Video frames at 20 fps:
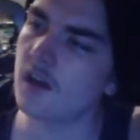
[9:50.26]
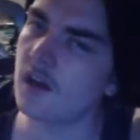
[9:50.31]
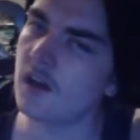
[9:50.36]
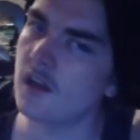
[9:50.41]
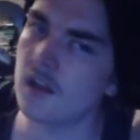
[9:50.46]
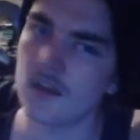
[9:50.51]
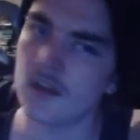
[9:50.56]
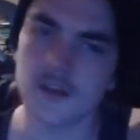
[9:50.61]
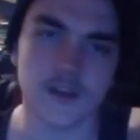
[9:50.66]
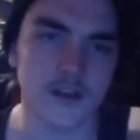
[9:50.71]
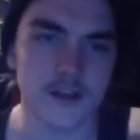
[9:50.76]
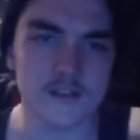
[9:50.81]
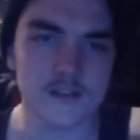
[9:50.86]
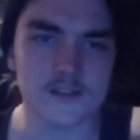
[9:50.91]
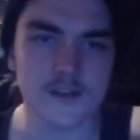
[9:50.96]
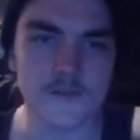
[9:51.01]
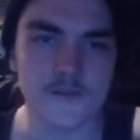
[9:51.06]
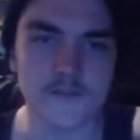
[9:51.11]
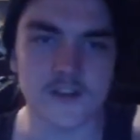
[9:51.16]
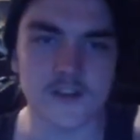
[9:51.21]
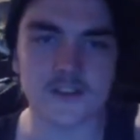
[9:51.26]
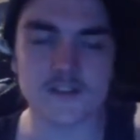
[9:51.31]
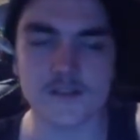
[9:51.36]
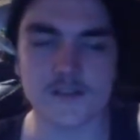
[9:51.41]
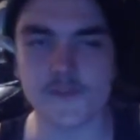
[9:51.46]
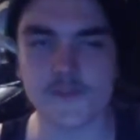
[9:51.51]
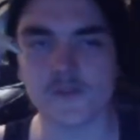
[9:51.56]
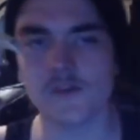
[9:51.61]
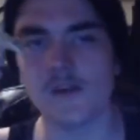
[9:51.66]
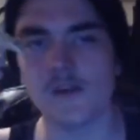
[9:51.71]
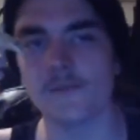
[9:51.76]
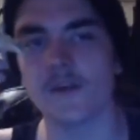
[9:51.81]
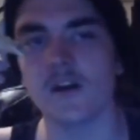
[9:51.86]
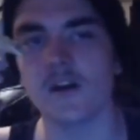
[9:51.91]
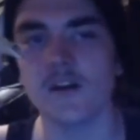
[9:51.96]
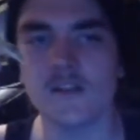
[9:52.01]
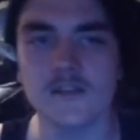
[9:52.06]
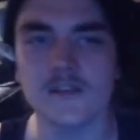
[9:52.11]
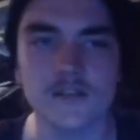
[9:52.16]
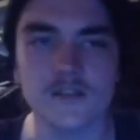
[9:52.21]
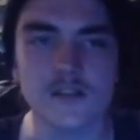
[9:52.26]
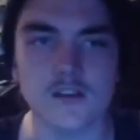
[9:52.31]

And don't forget to subscribe, guys.